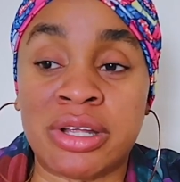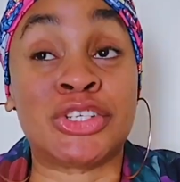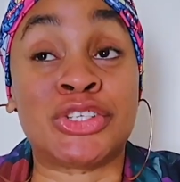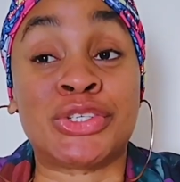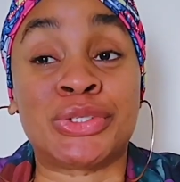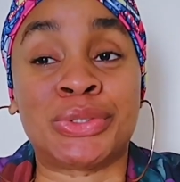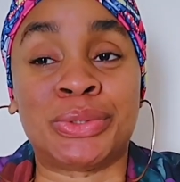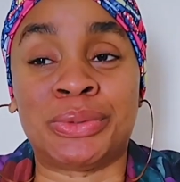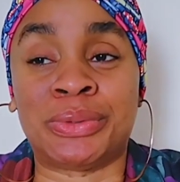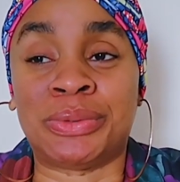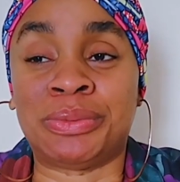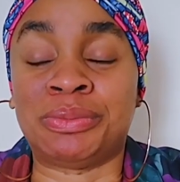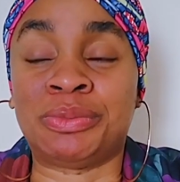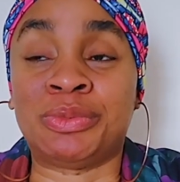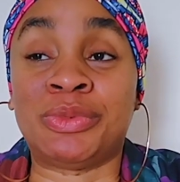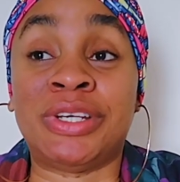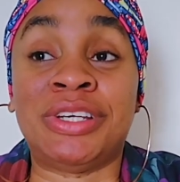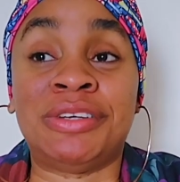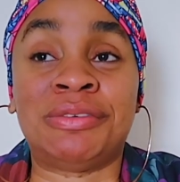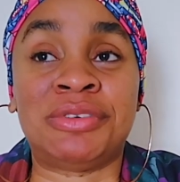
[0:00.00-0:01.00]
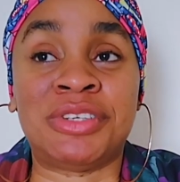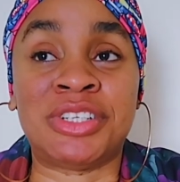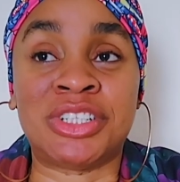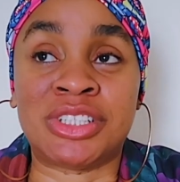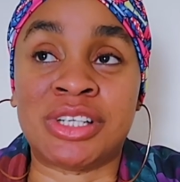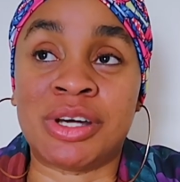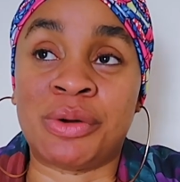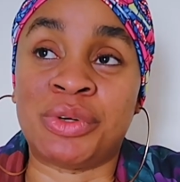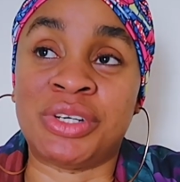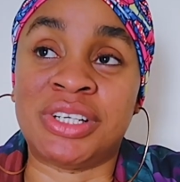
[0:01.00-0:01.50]
So when they finished
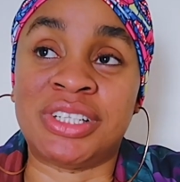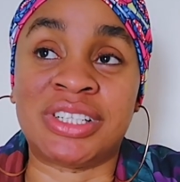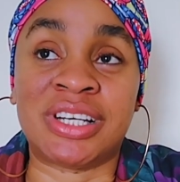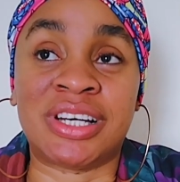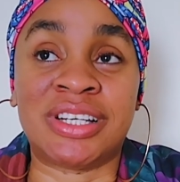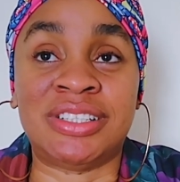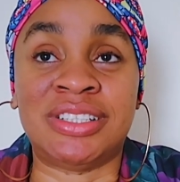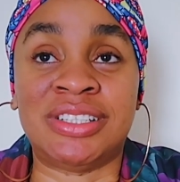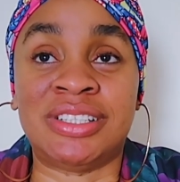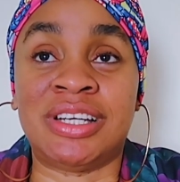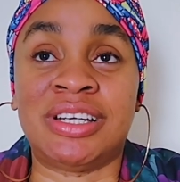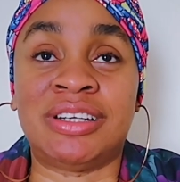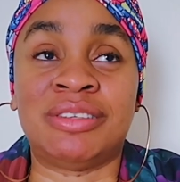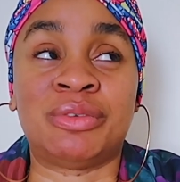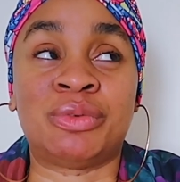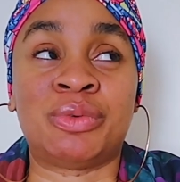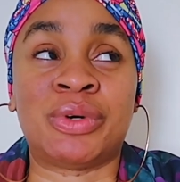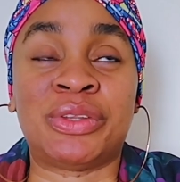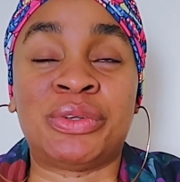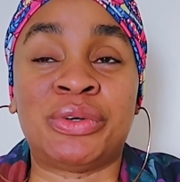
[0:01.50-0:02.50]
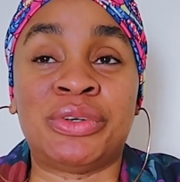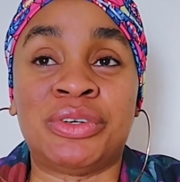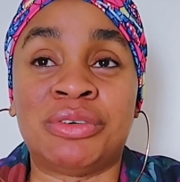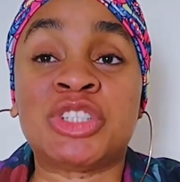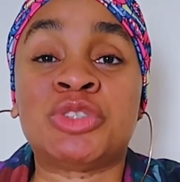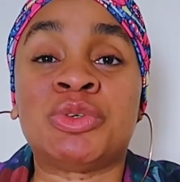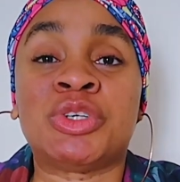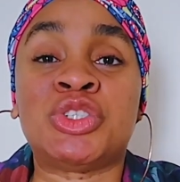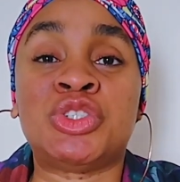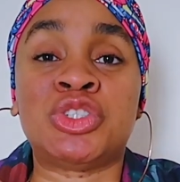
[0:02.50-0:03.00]
that one, they did, then Watoni,
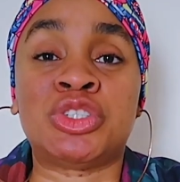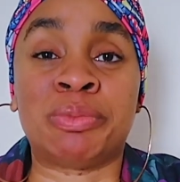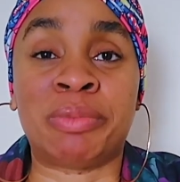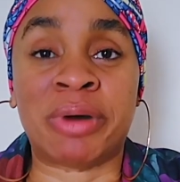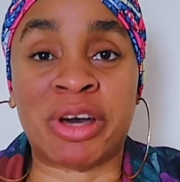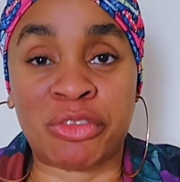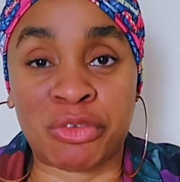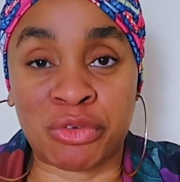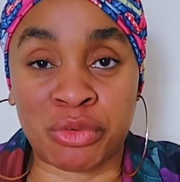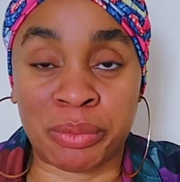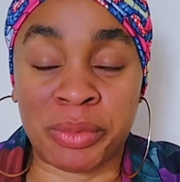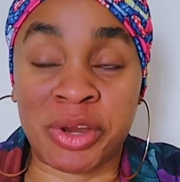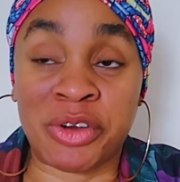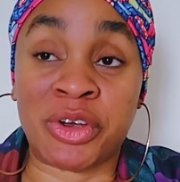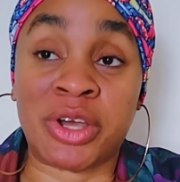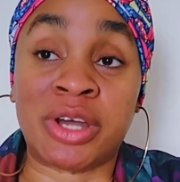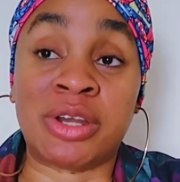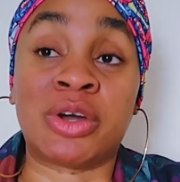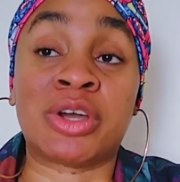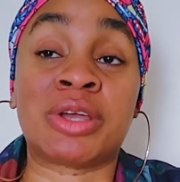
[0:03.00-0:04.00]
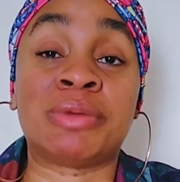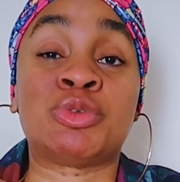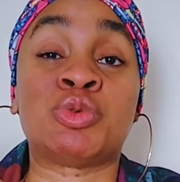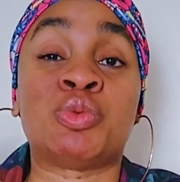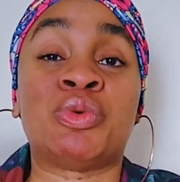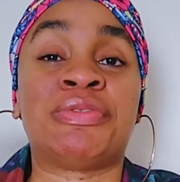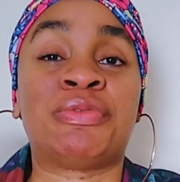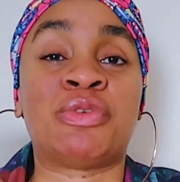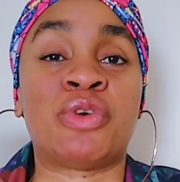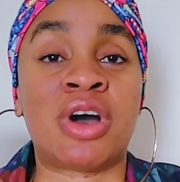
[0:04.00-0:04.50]
she went to use the bathroom. Erica now came to
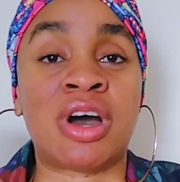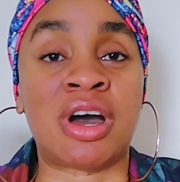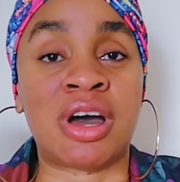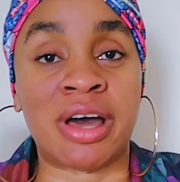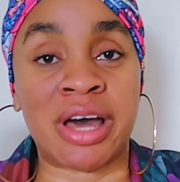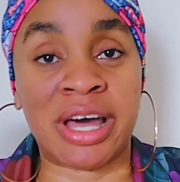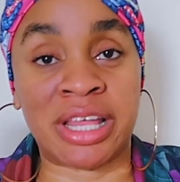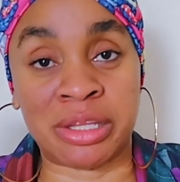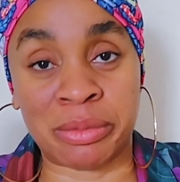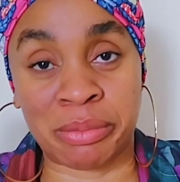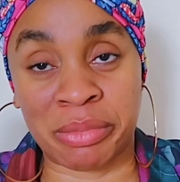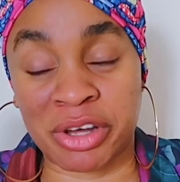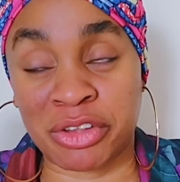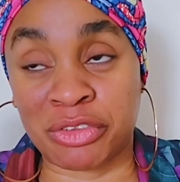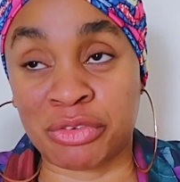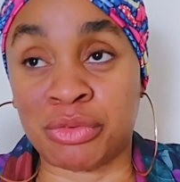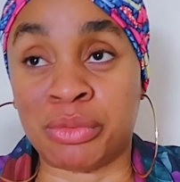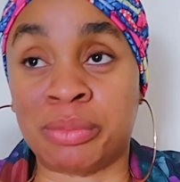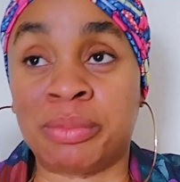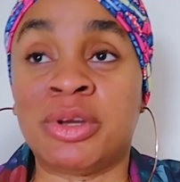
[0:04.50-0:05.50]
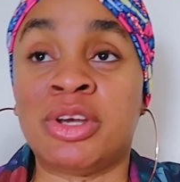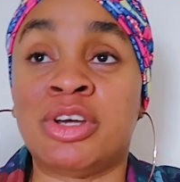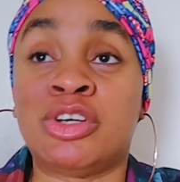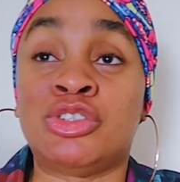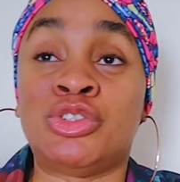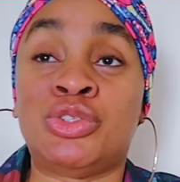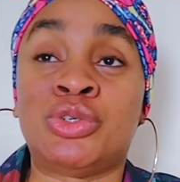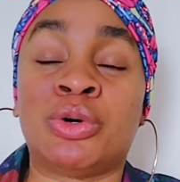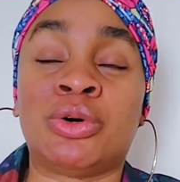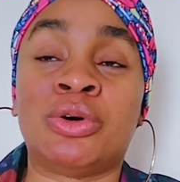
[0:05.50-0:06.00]
wait for her at the bathroom
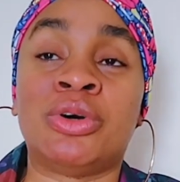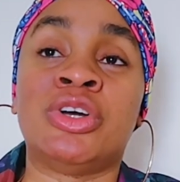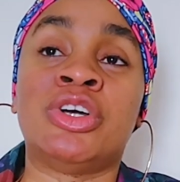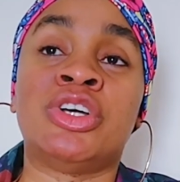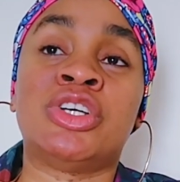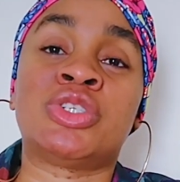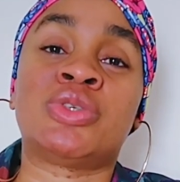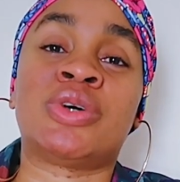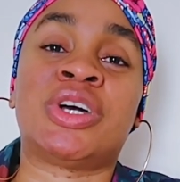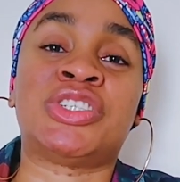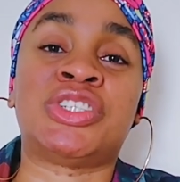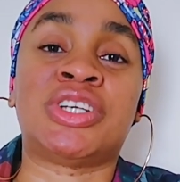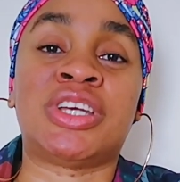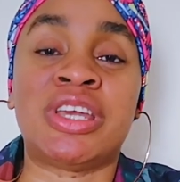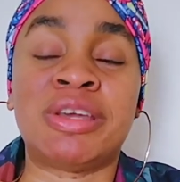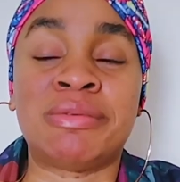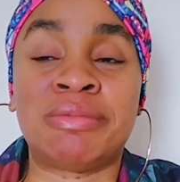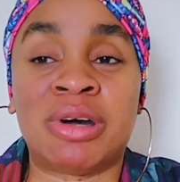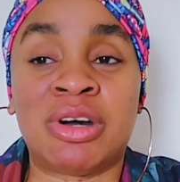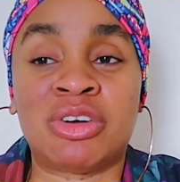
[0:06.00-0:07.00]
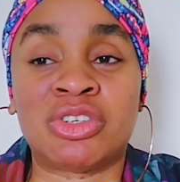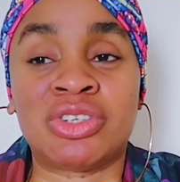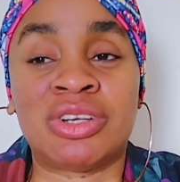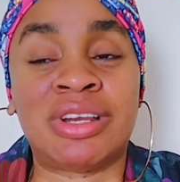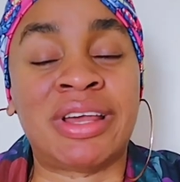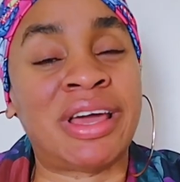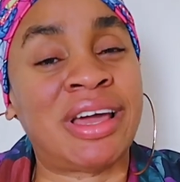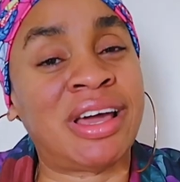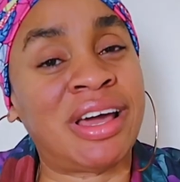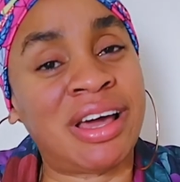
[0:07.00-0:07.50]
door. So as she came out, she was
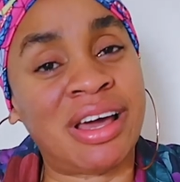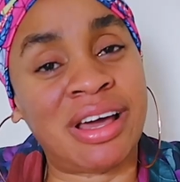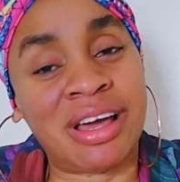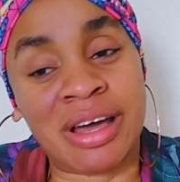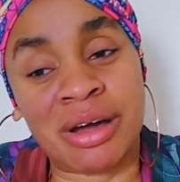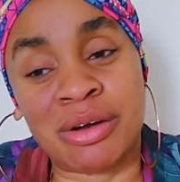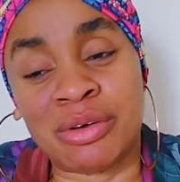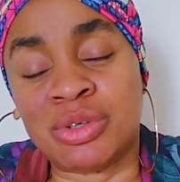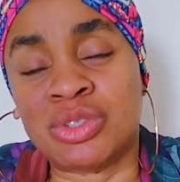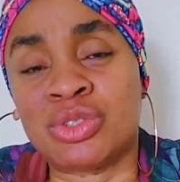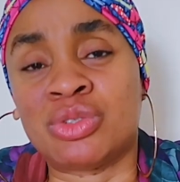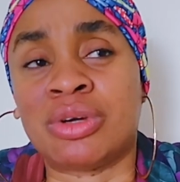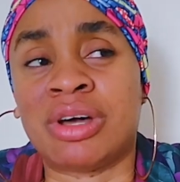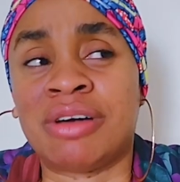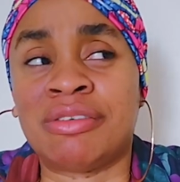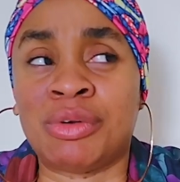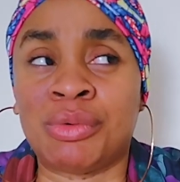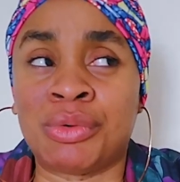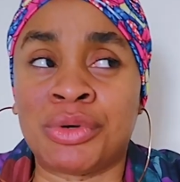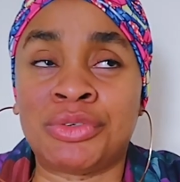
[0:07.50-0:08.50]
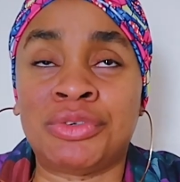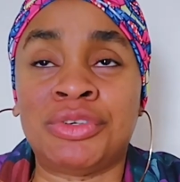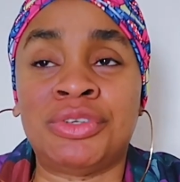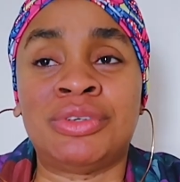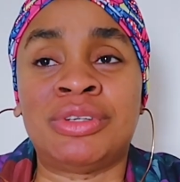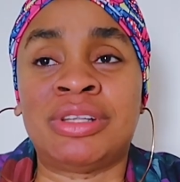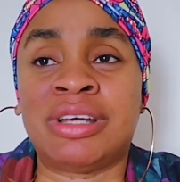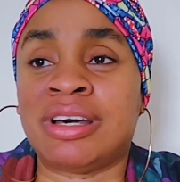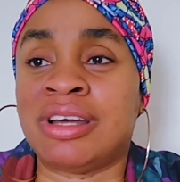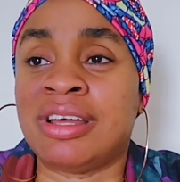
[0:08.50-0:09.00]
like, I want to have a word with you
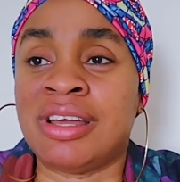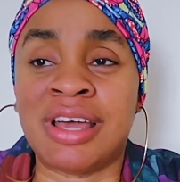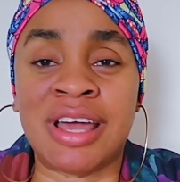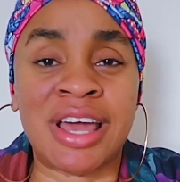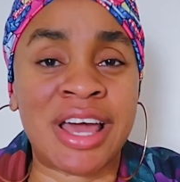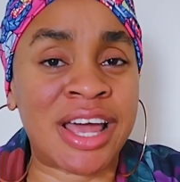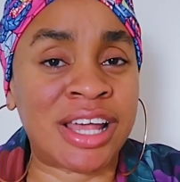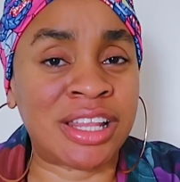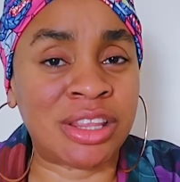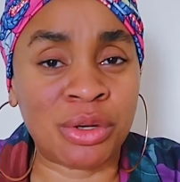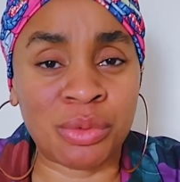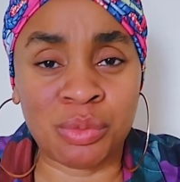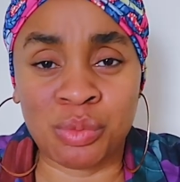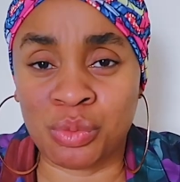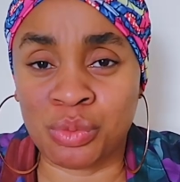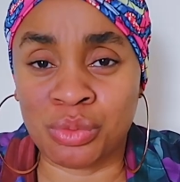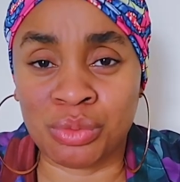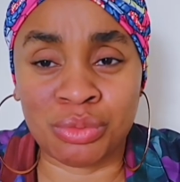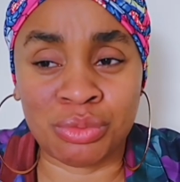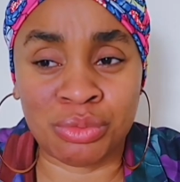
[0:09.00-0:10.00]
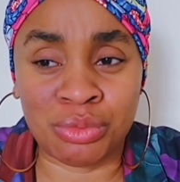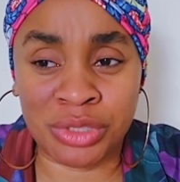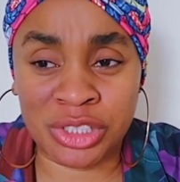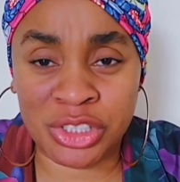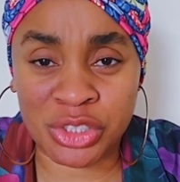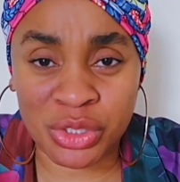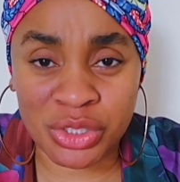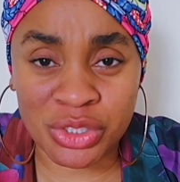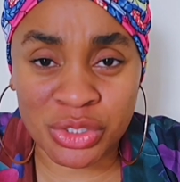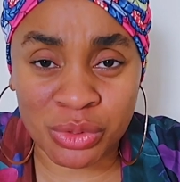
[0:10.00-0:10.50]
that I thought we
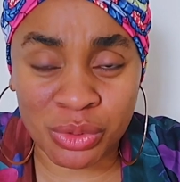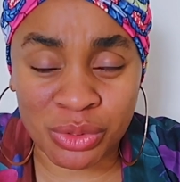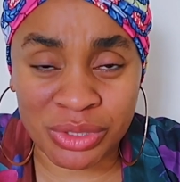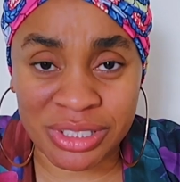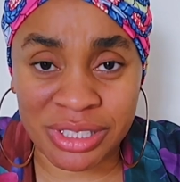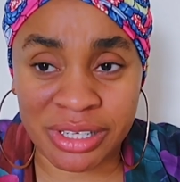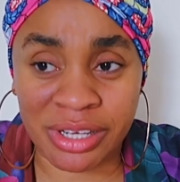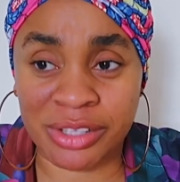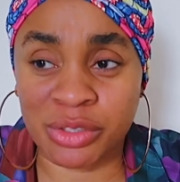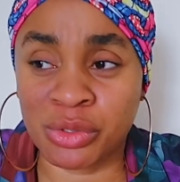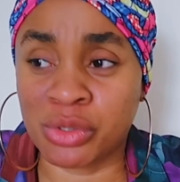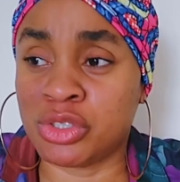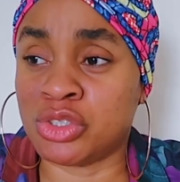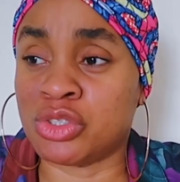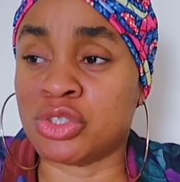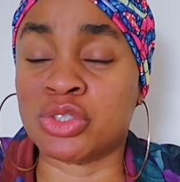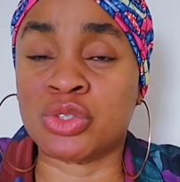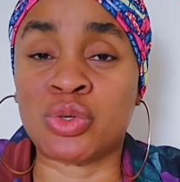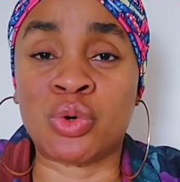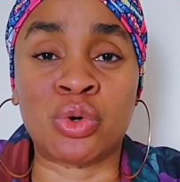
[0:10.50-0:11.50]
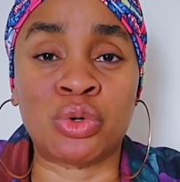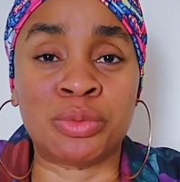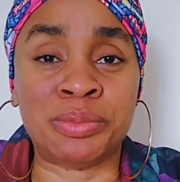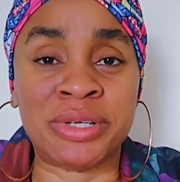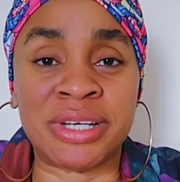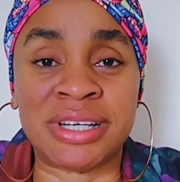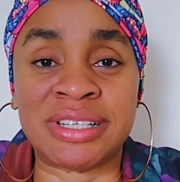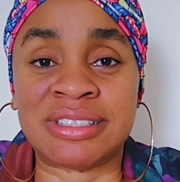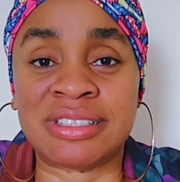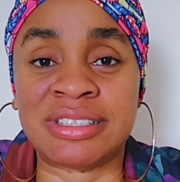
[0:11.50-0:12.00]
just sorted. I thought you just called me
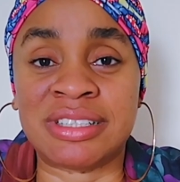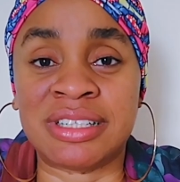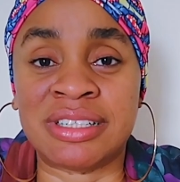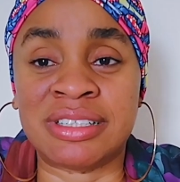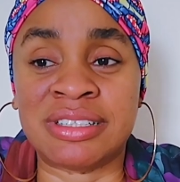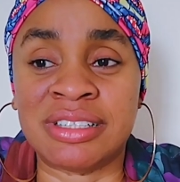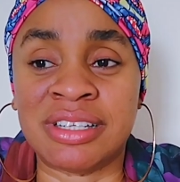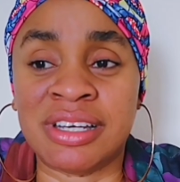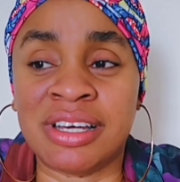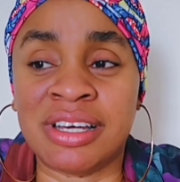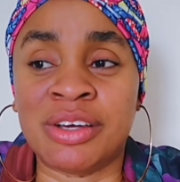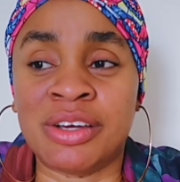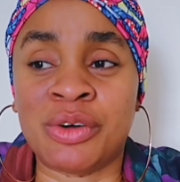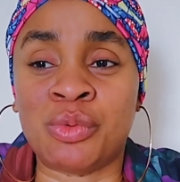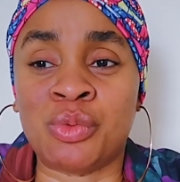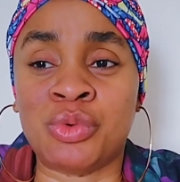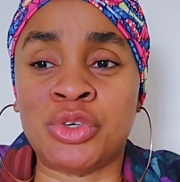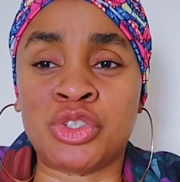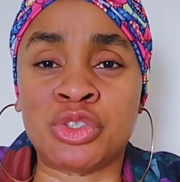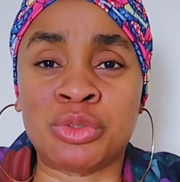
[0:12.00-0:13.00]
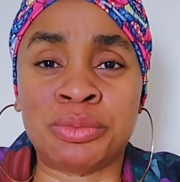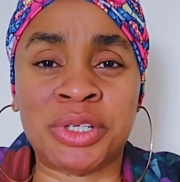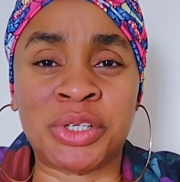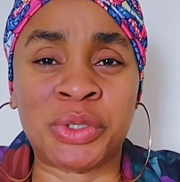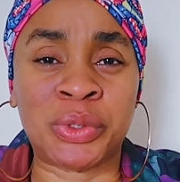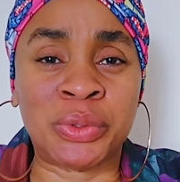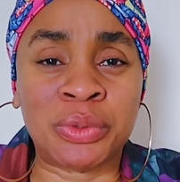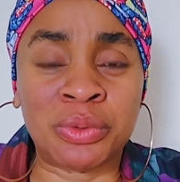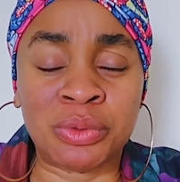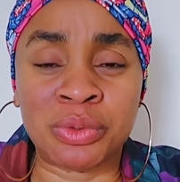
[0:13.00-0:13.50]
and said we should be
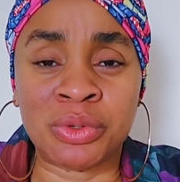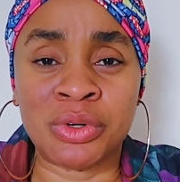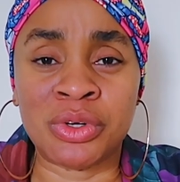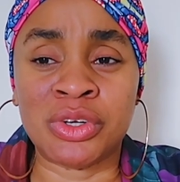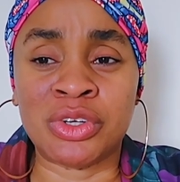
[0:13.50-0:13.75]
cool.